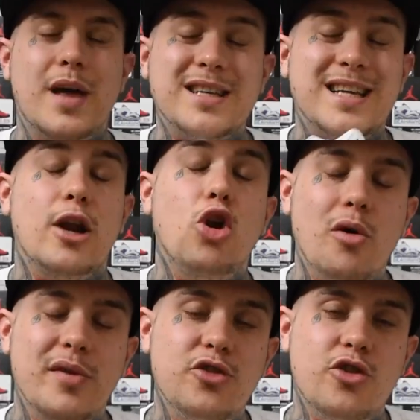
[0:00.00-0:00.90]
That has had a lot
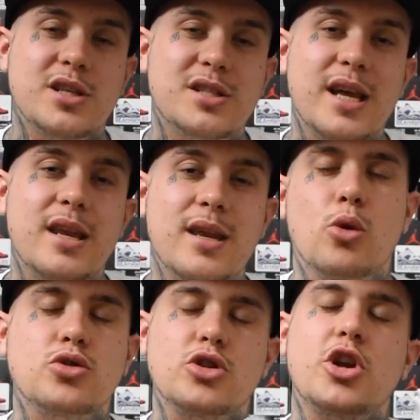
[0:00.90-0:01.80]
of interest in. I'll
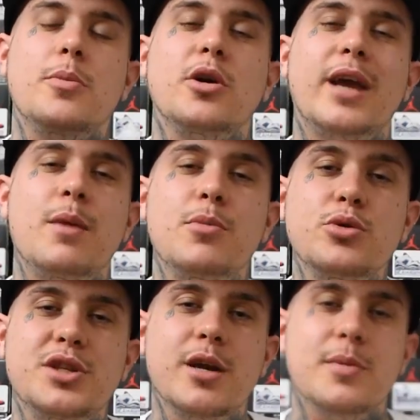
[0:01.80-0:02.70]
also show you my game
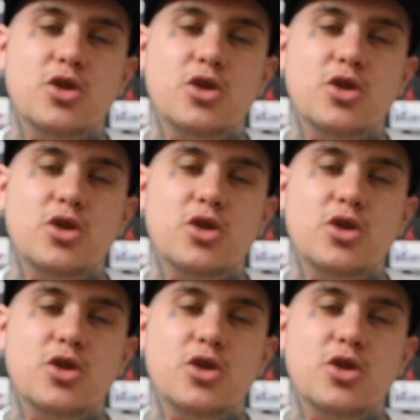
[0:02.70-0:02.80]
museum,